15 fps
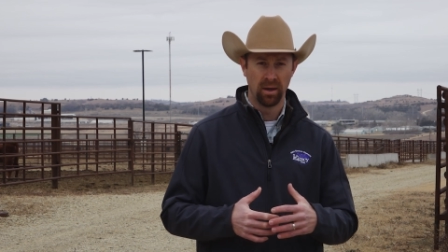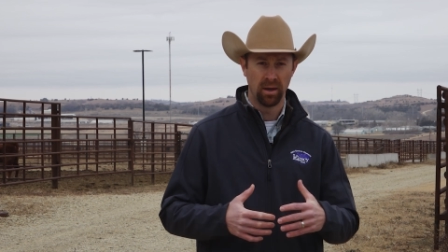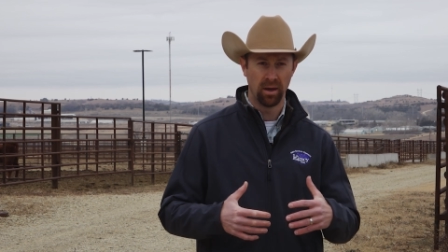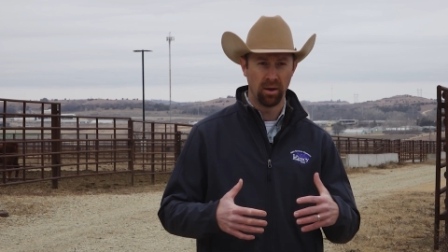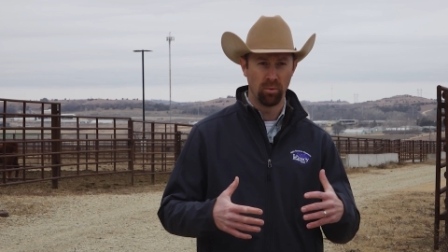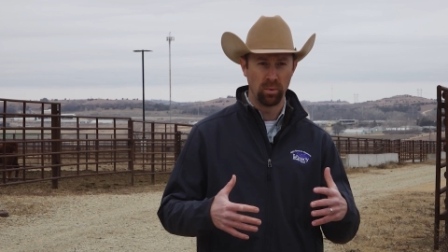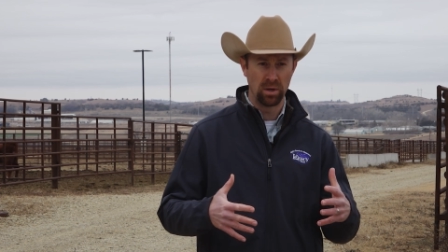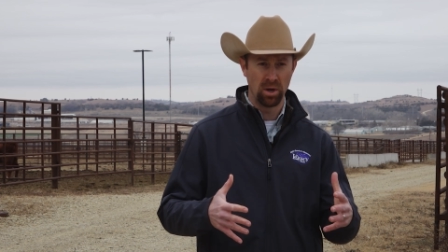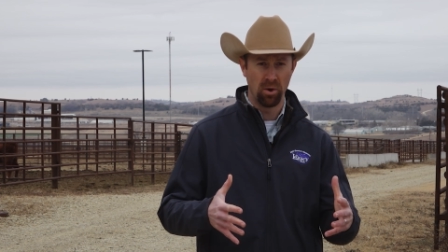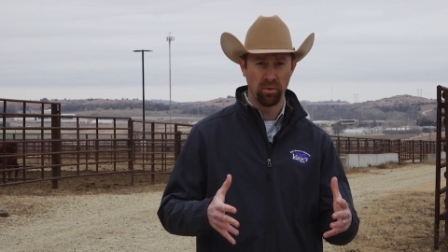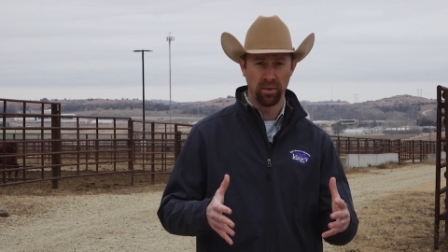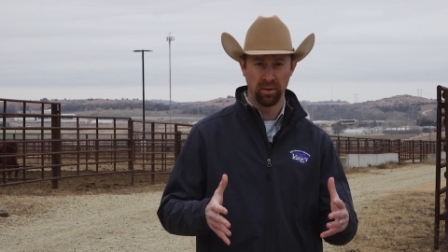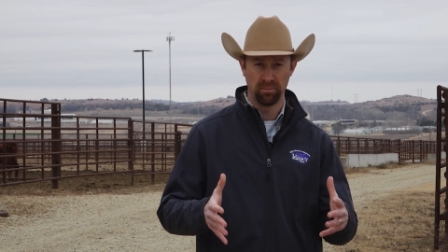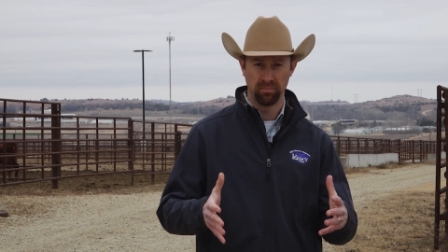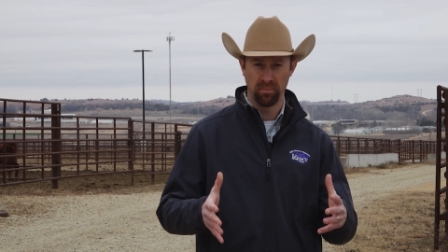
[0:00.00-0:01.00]
uh, we know
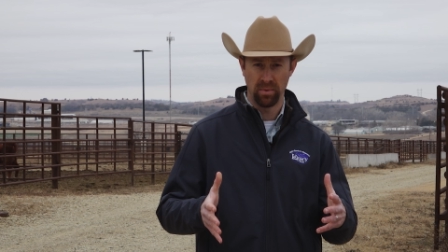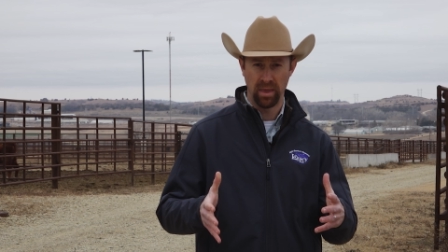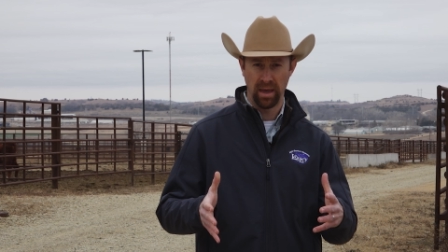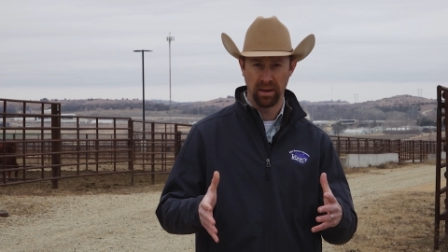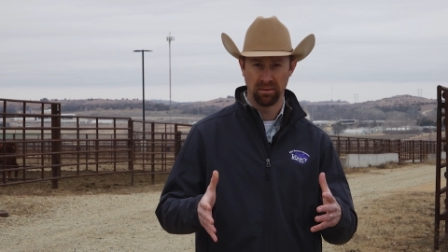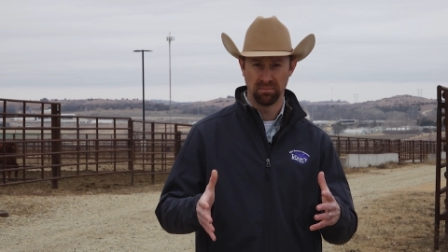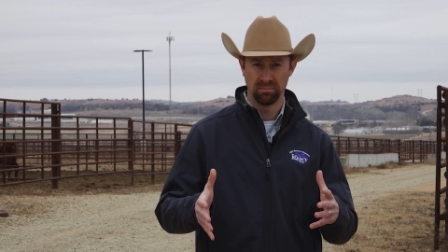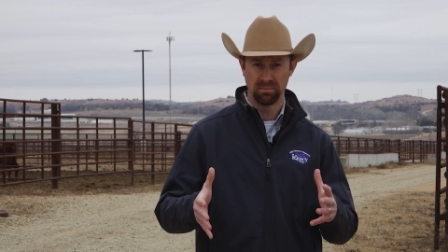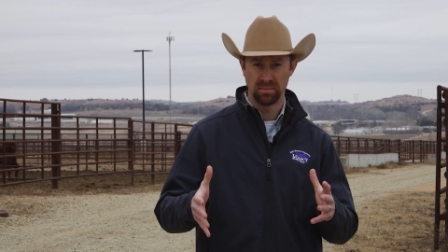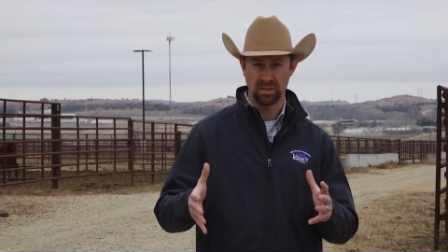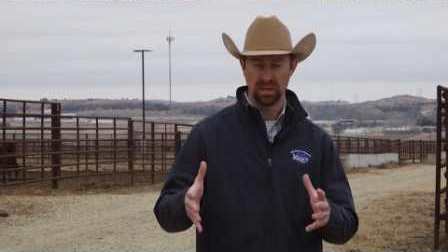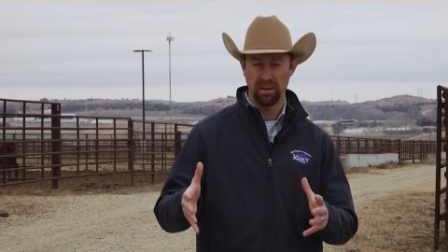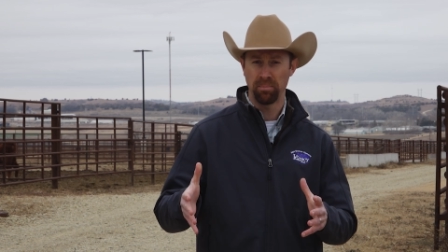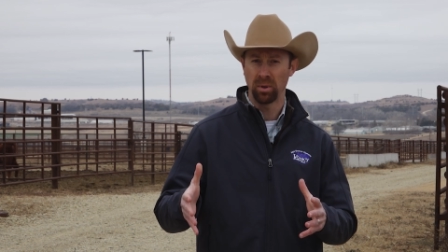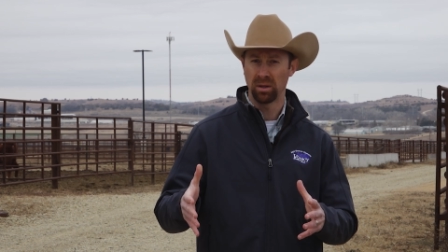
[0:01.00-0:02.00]
that, that
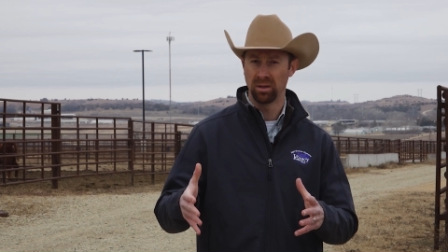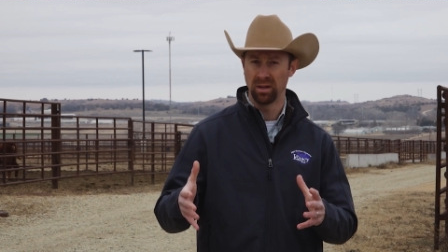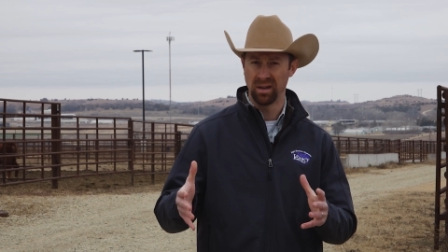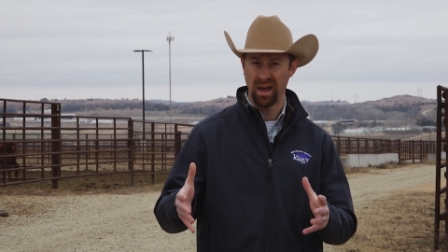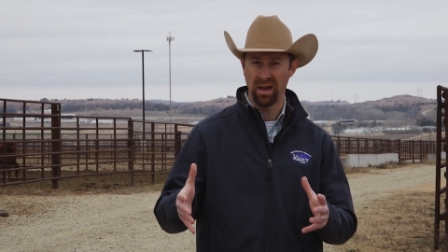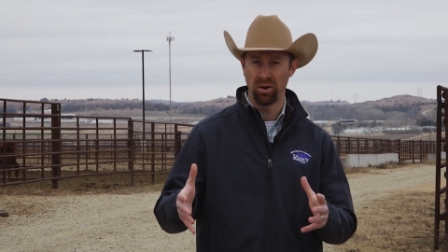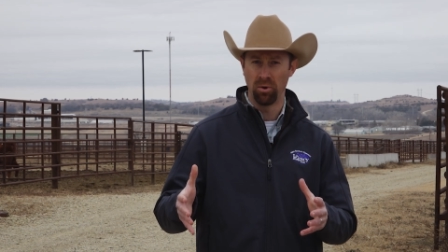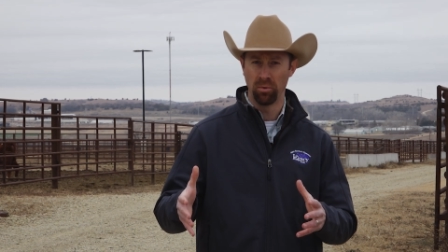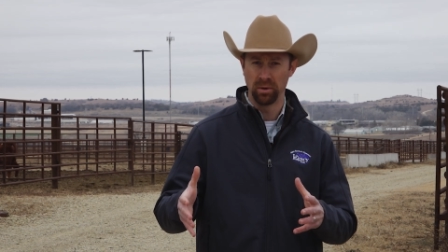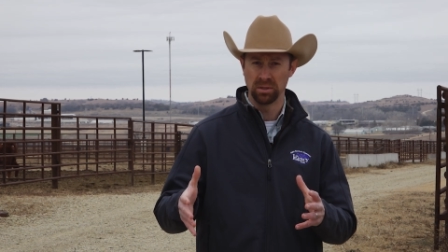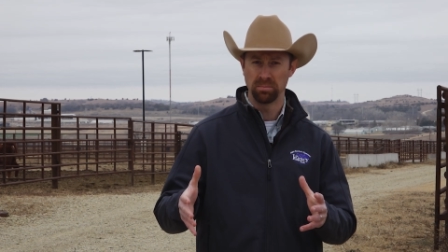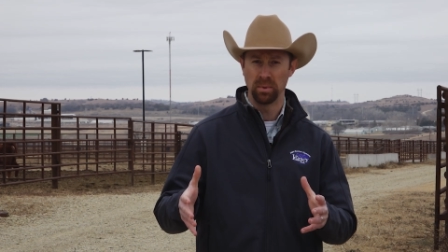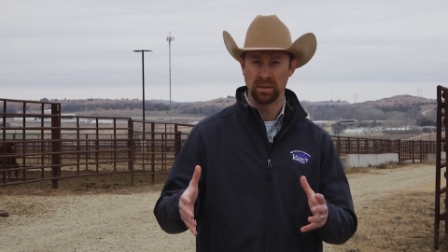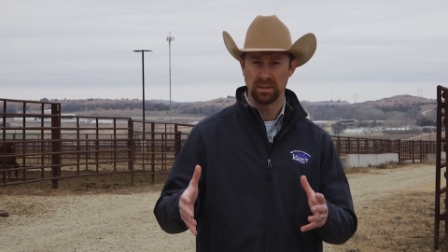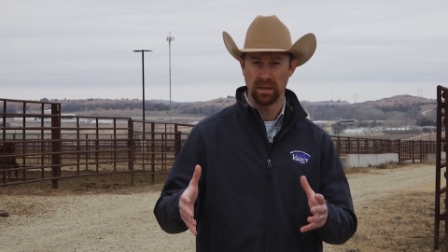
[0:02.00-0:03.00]
typically, not
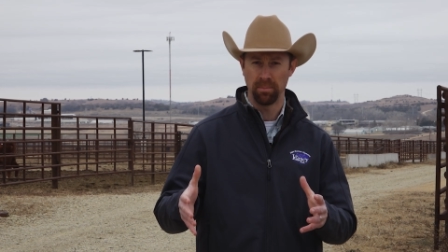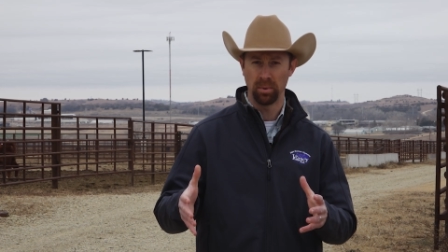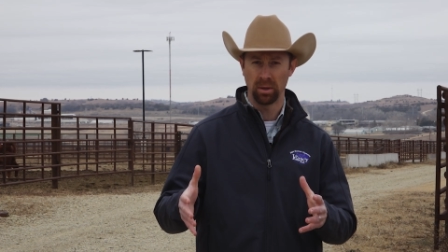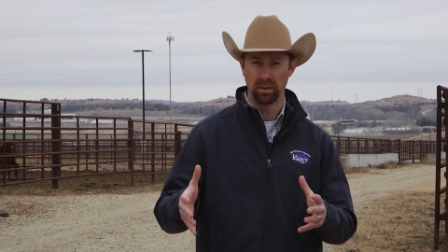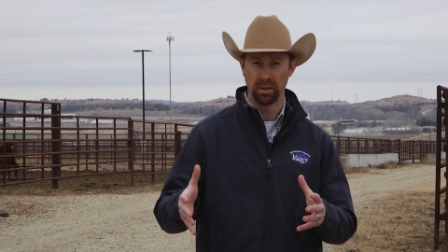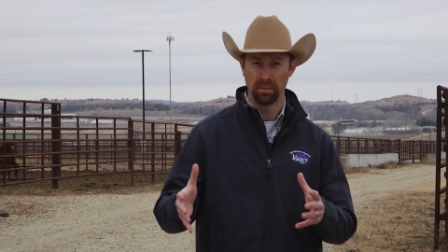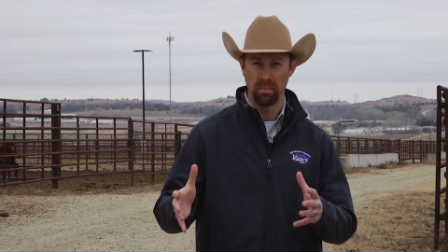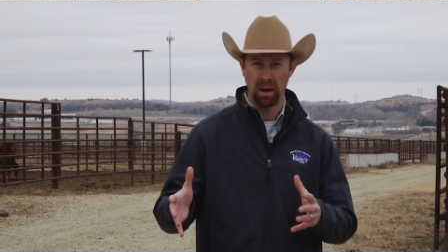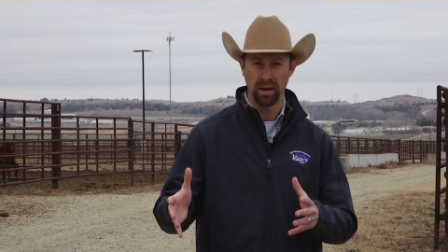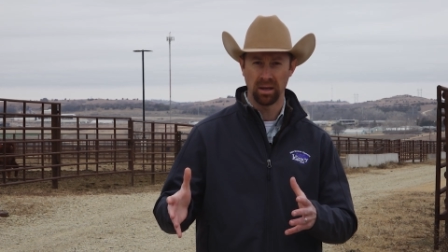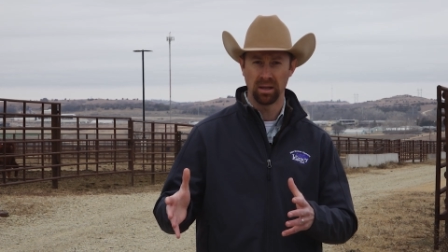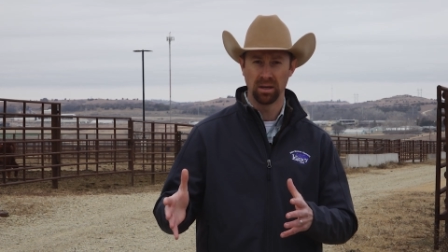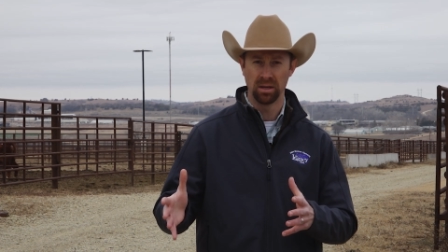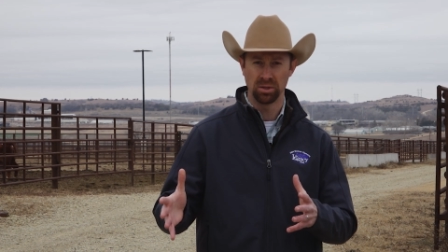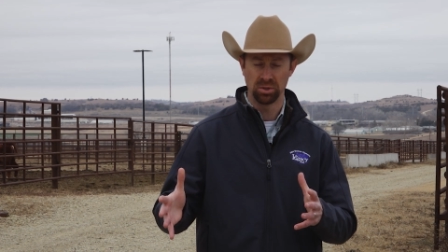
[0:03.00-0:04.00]
always, but typically body
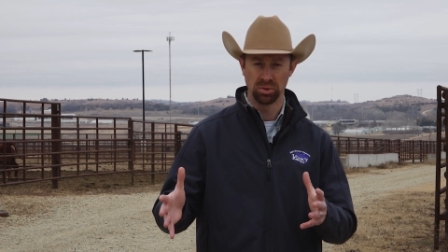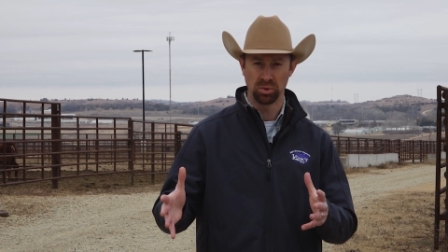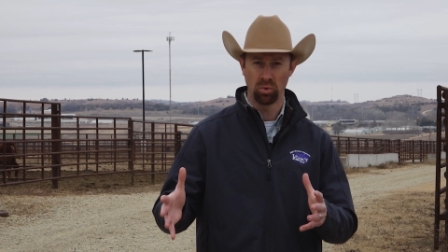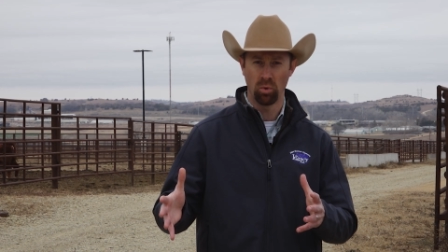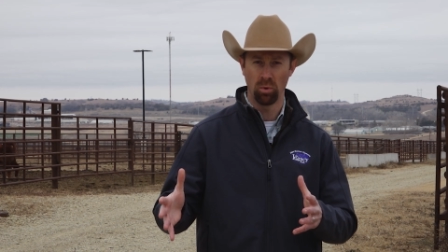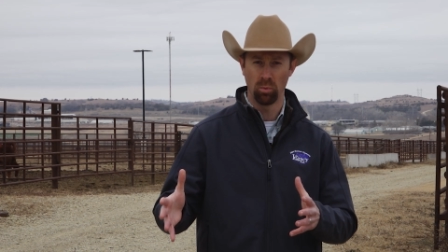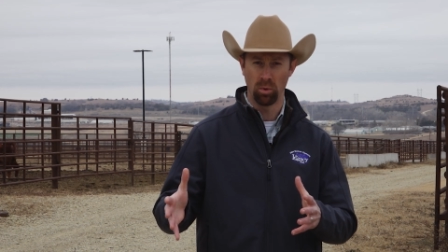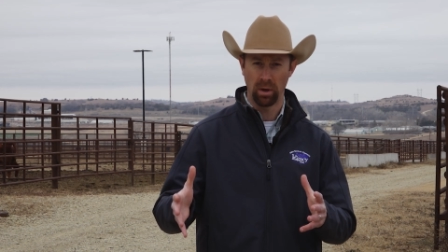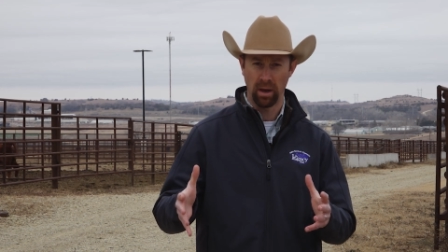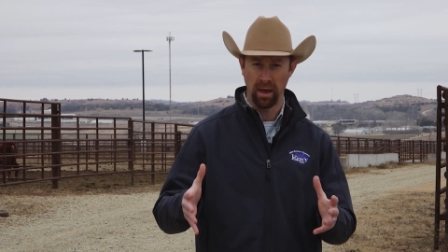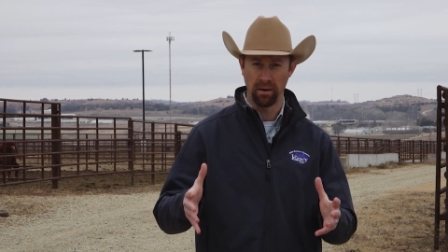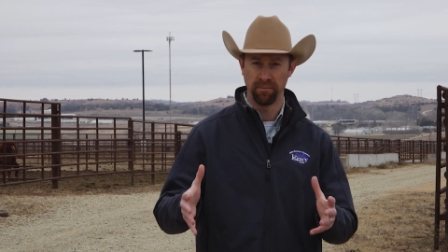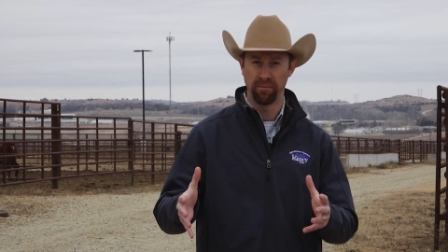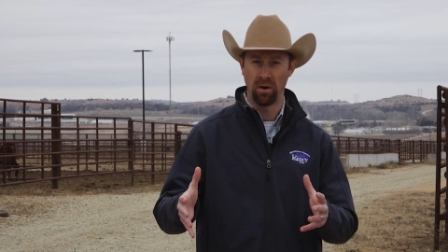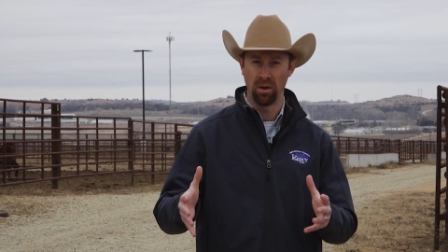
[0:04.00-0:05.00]
condition score will
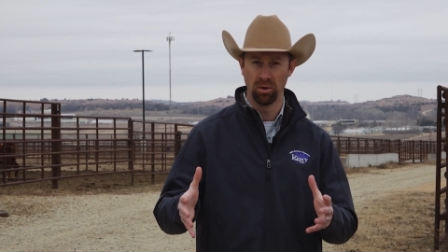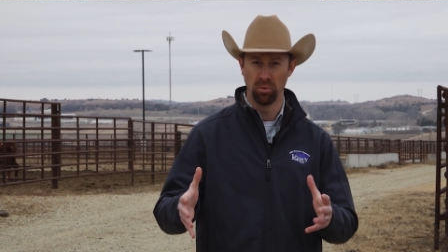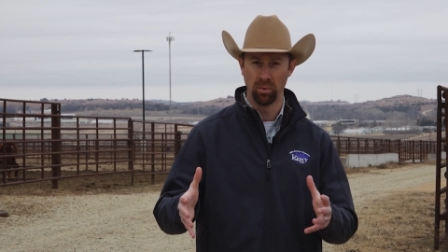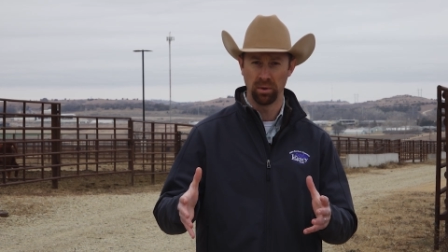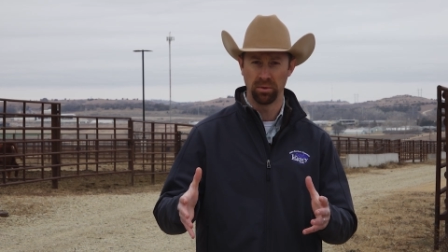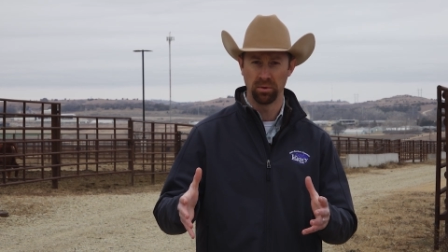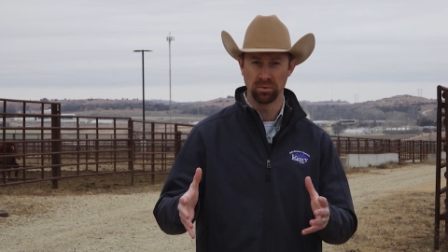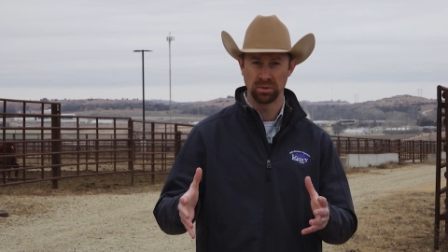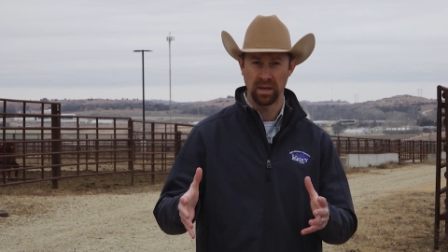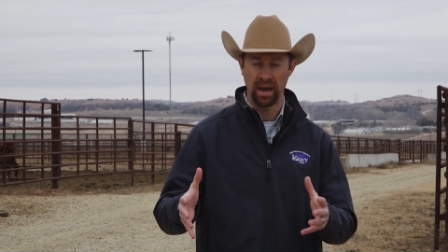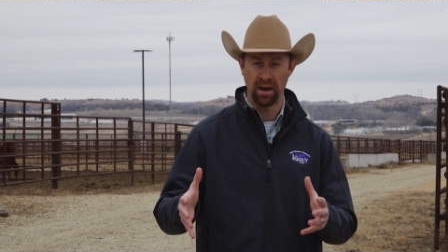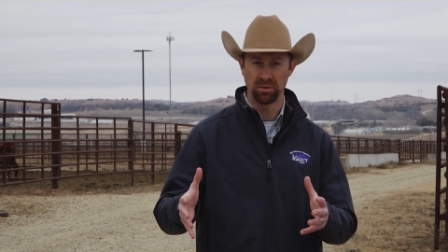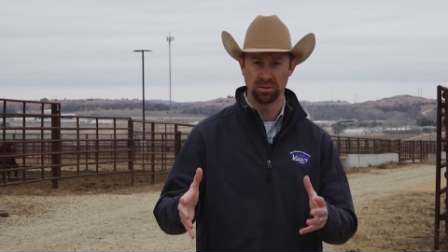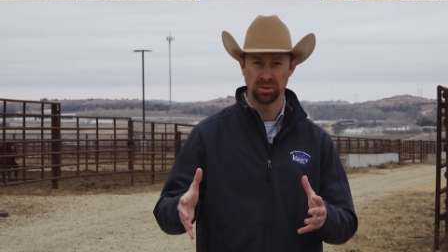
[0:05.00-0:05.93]
kind of follow with those cows.